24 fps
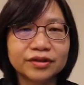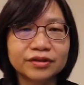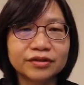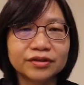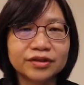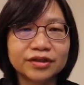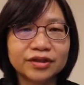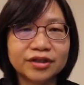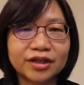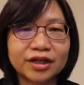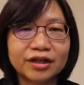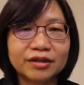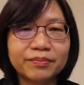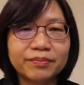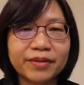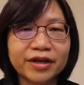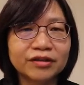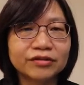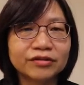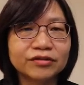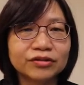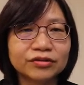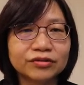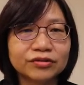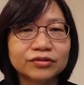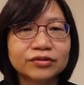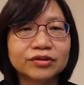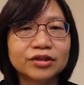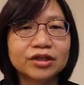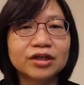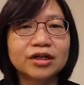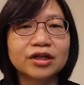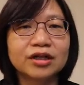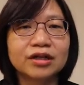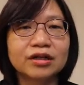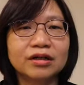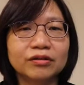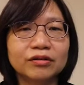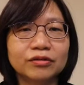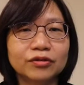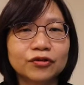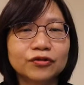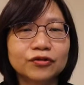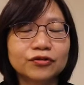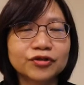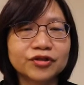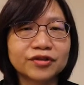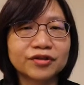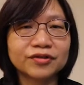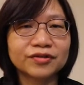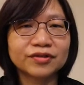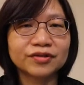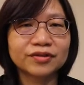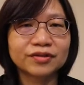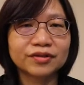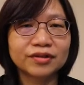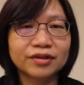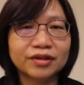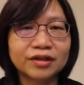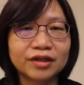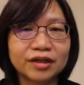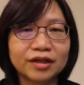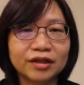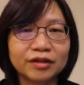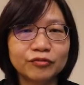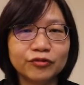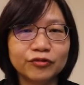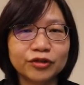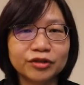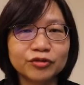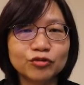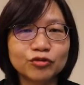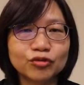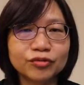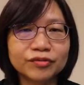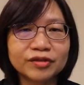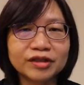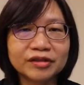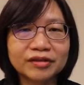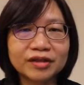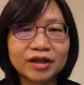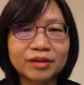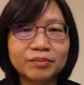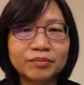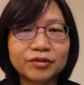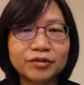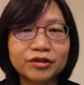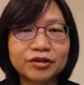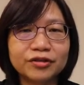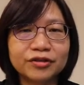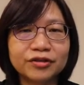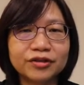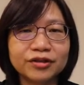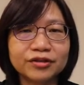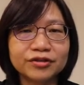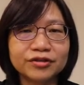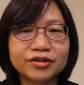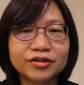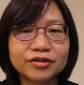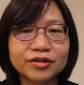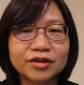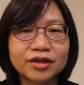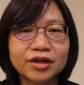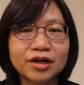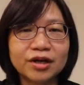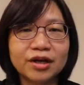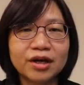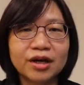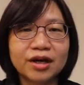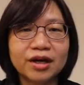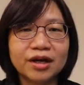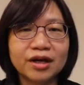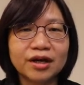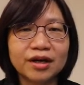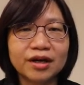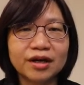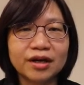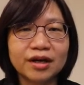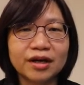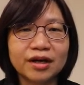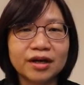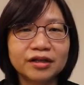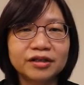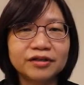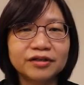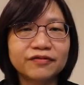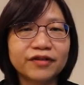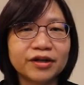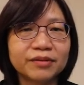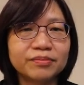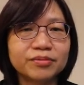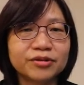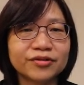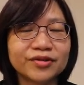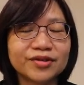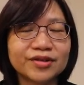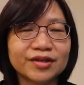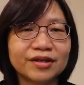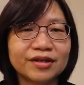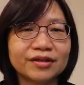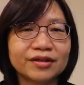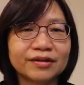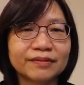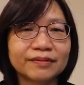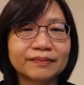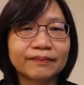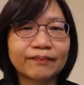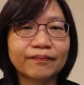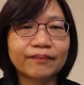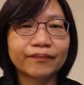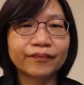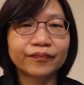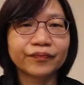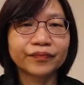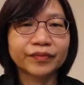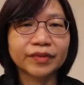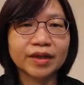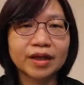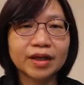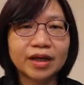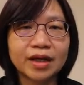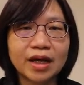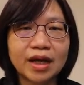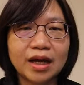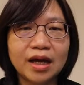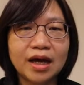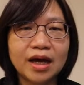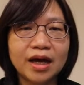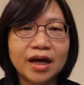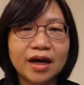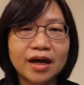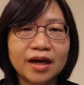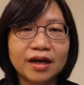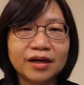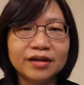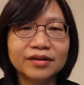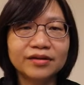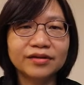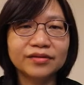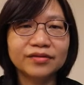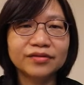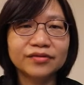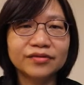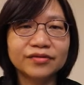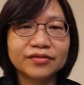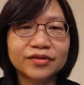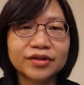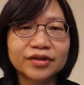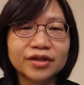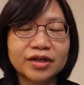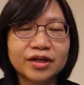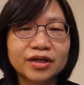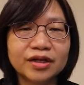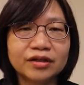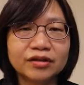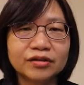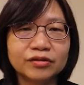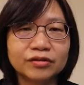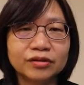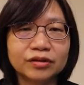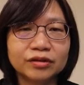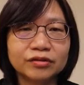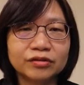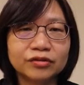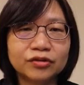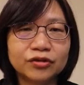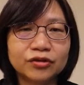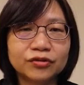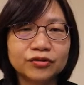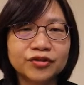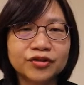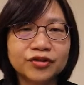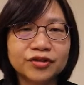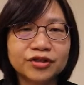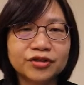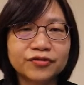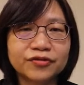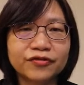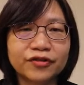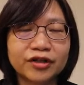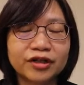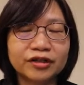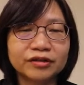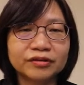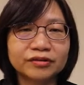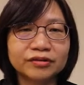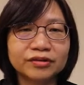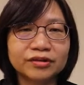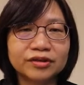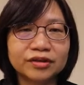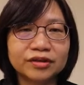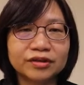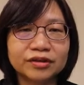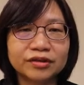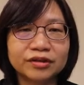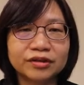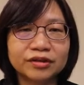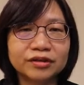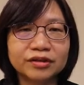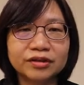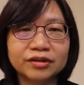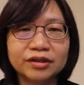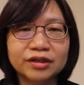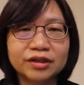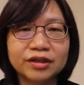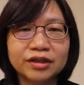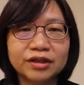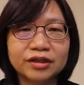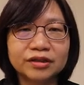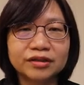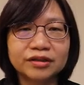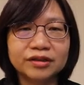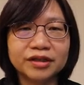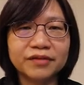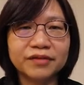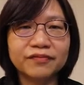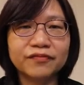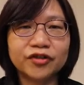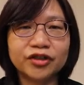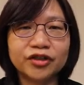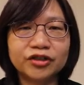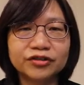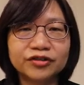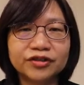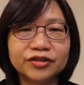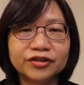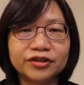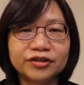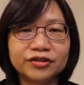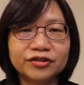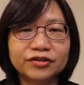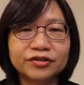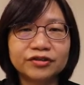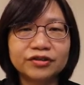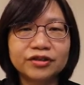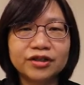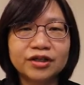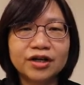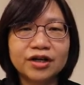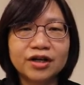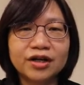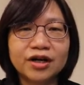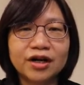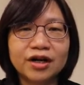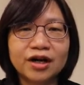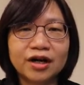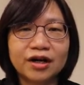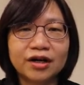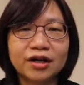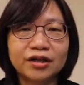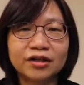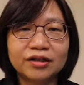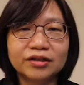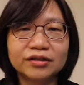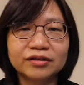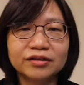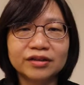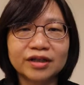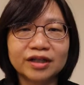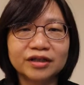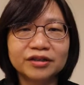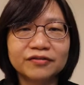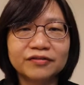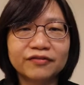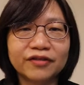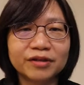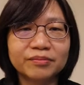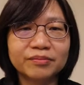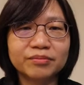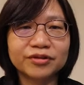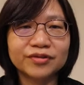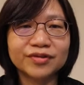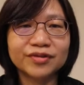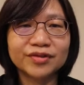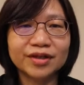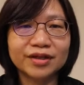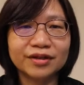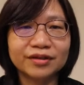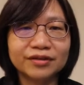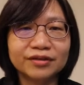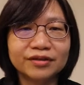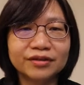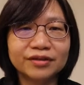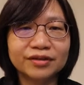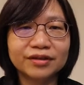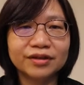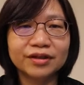there are panel losses, and we assume the number is 85%. And losses from the inverter are 95%,